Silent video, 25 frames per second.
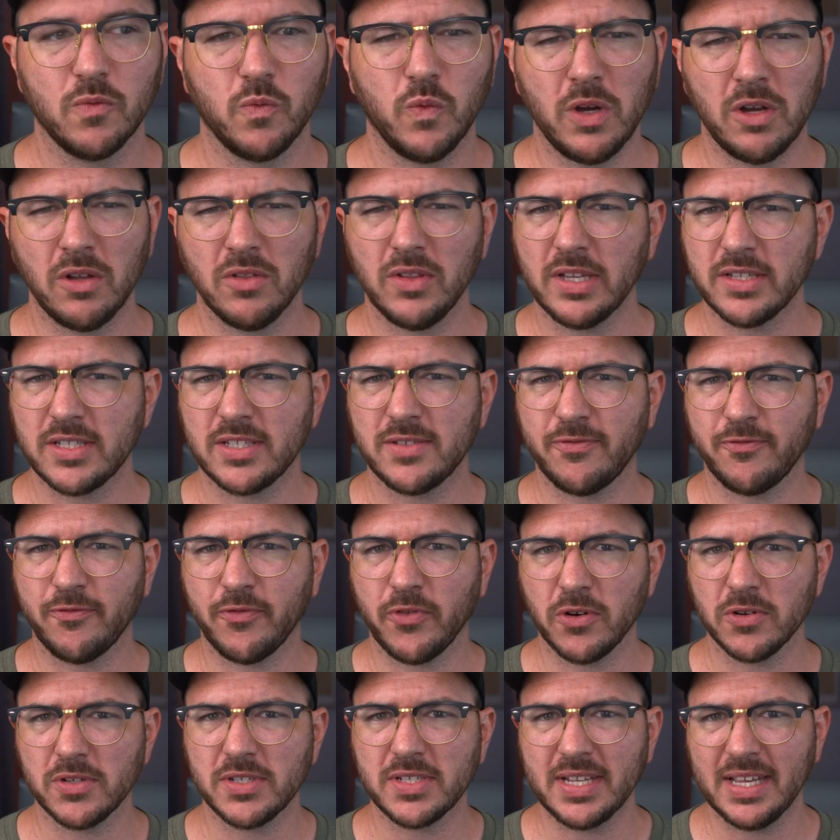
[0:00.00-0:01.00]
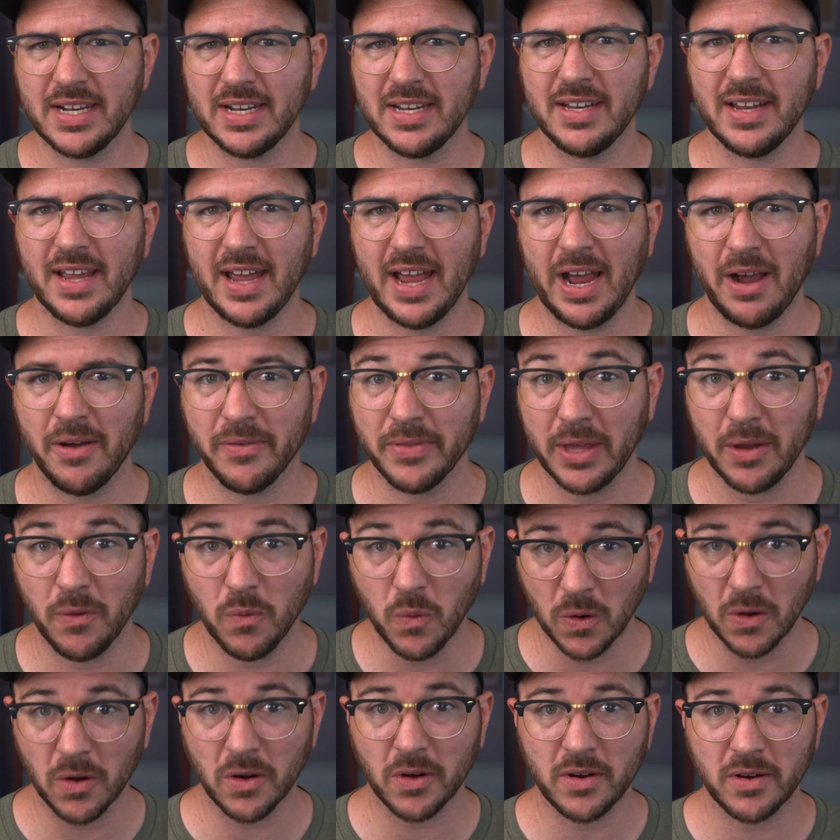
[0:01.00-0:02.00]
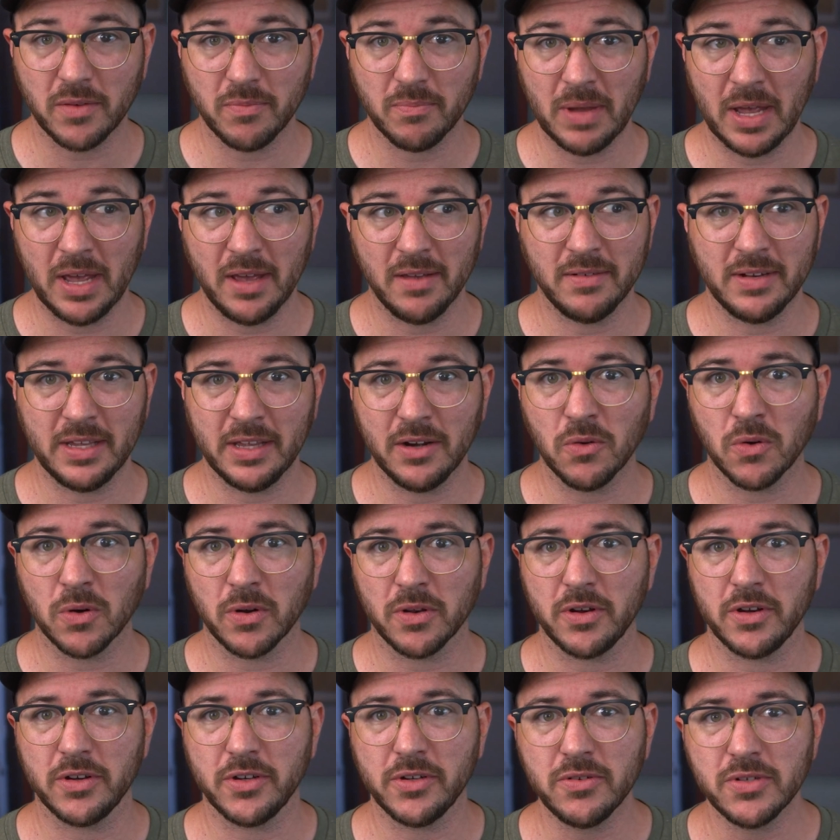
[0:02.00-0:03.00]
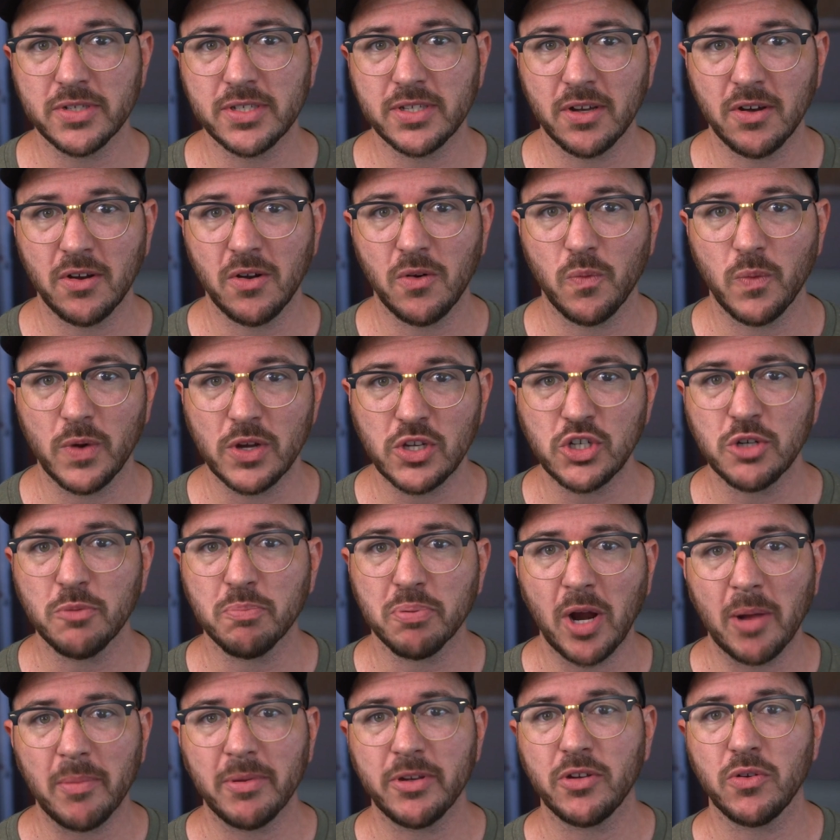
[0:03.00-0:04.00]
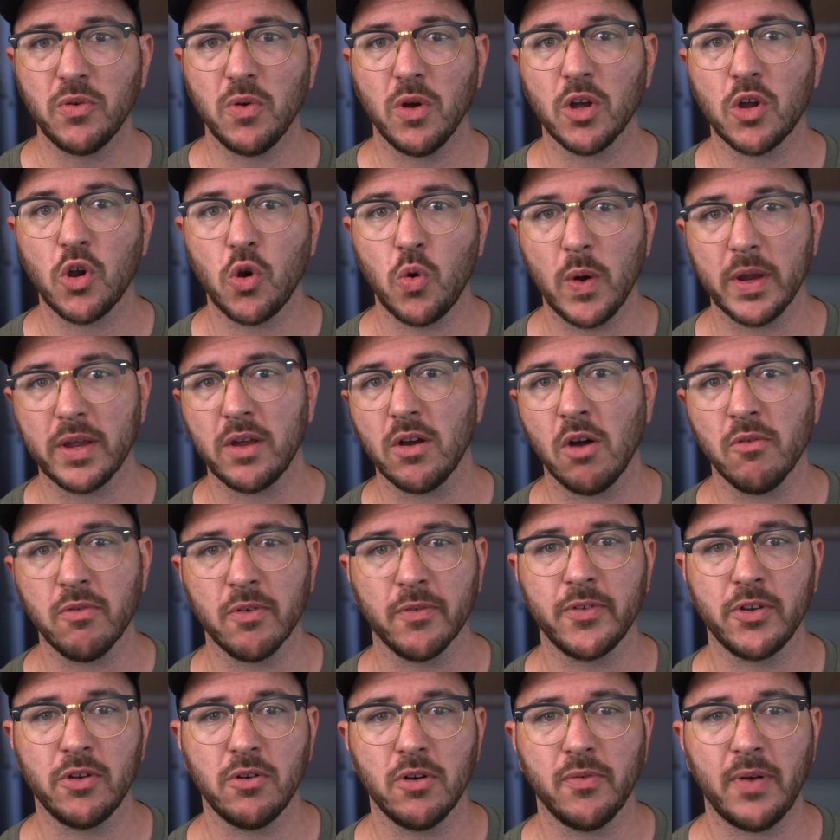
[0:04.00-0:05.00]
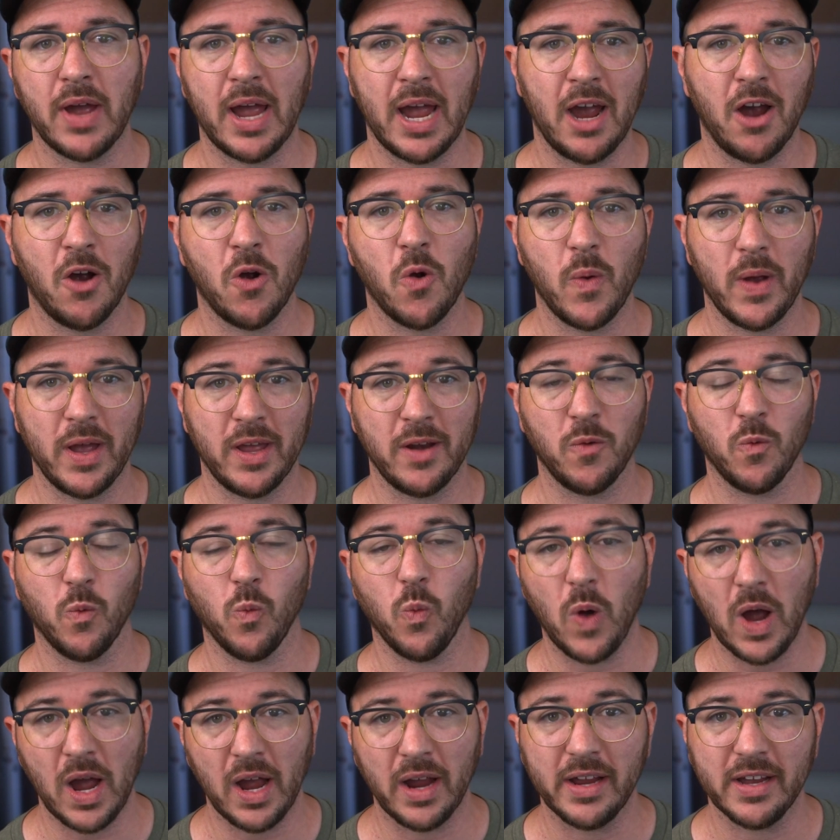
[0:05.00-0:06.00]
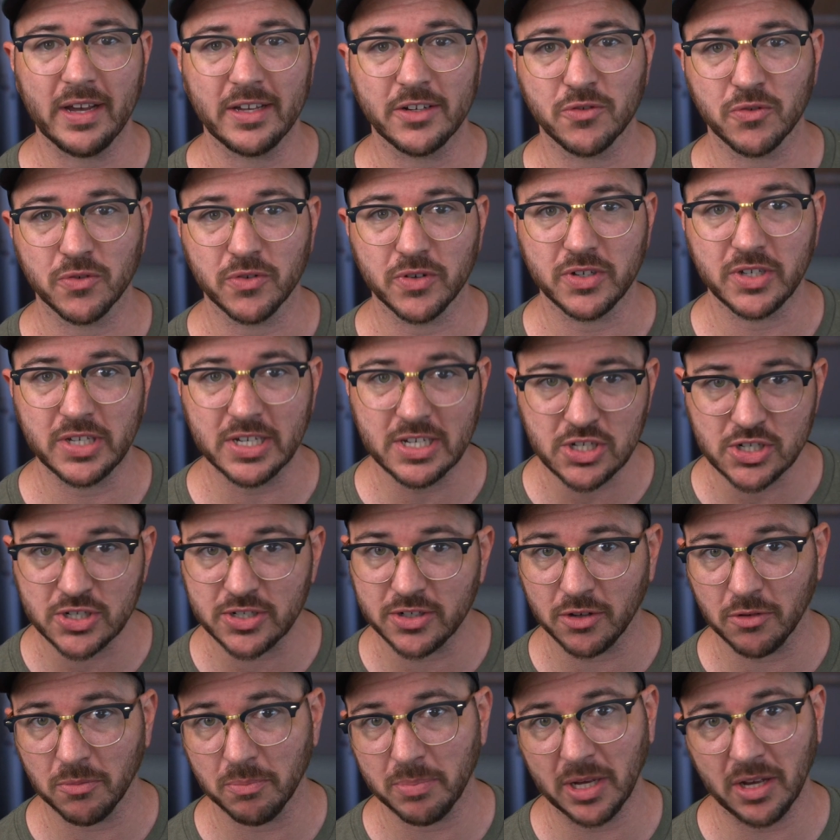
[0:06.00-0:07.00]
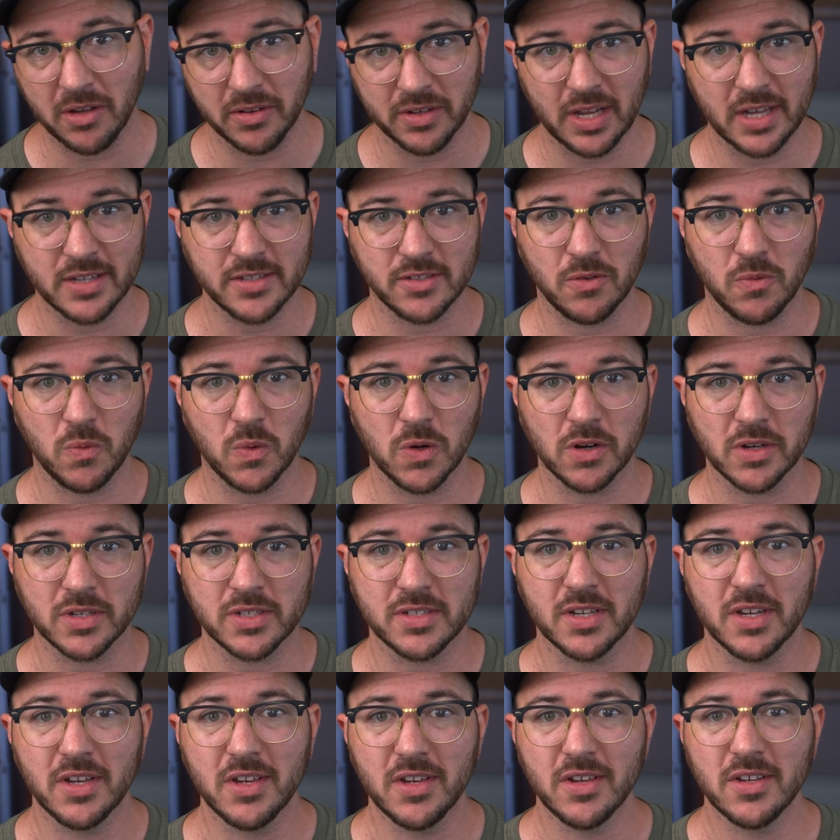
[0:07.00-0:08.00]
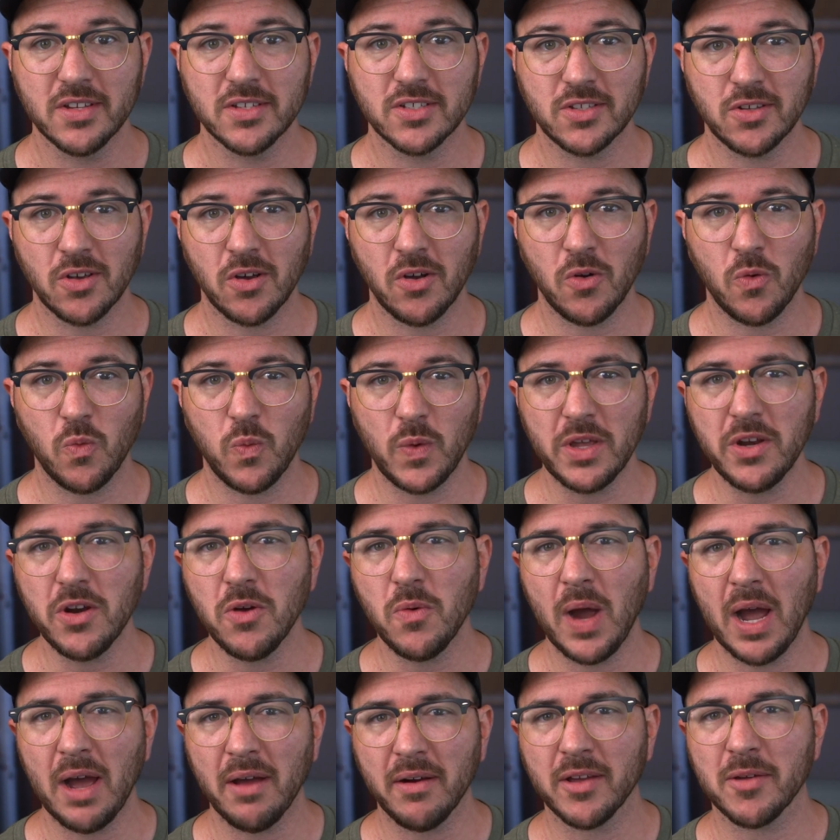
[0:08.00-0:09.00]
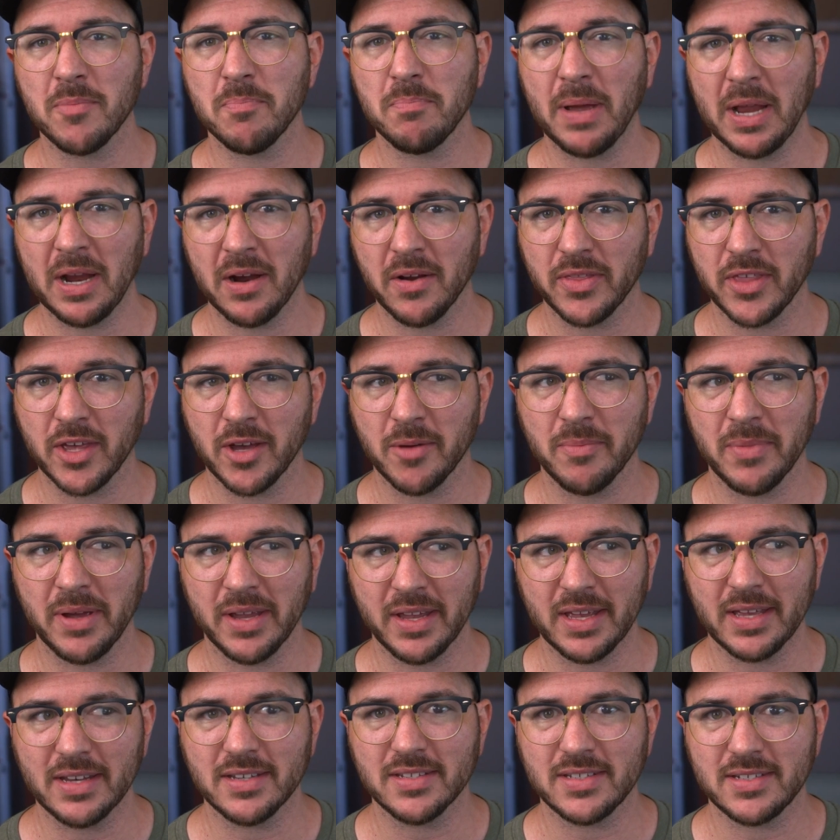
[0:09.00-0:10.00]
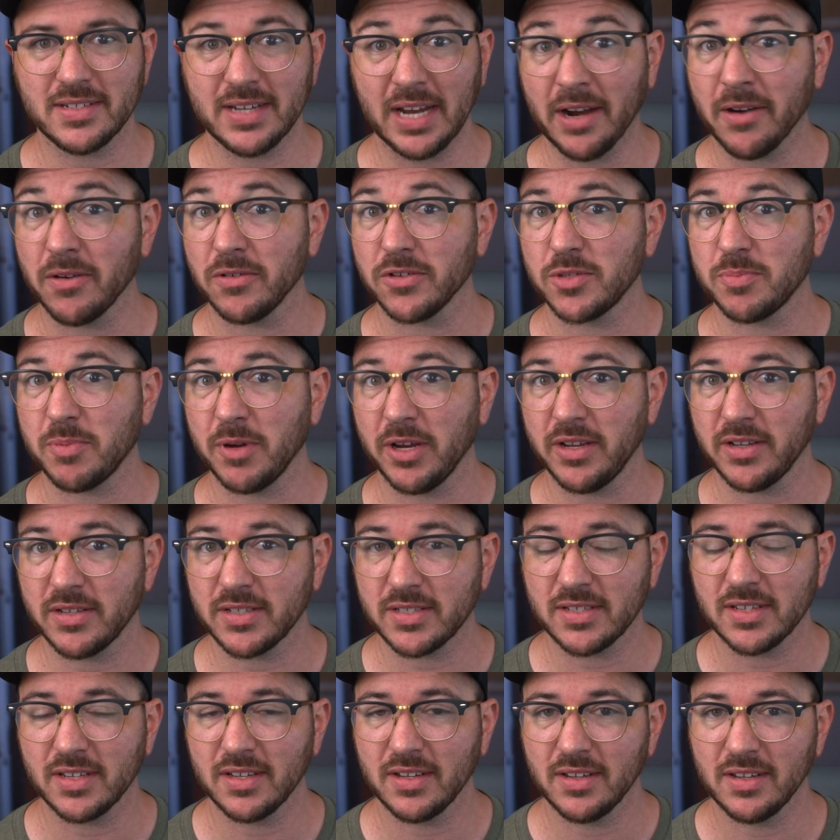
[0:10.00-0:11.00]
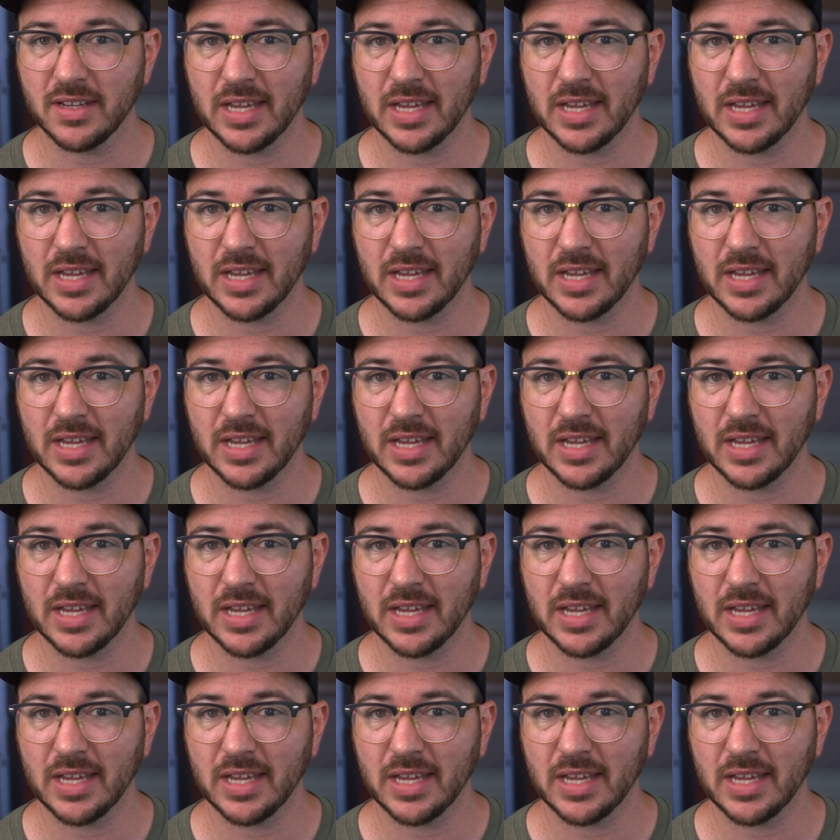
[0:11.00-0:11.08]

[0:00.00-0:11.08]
Well, let's first get into how they work, and in order to do so, we should probably do a quick overview of how and why a traditional Bell nozzle works, so we know how to compare them against Aerospikes.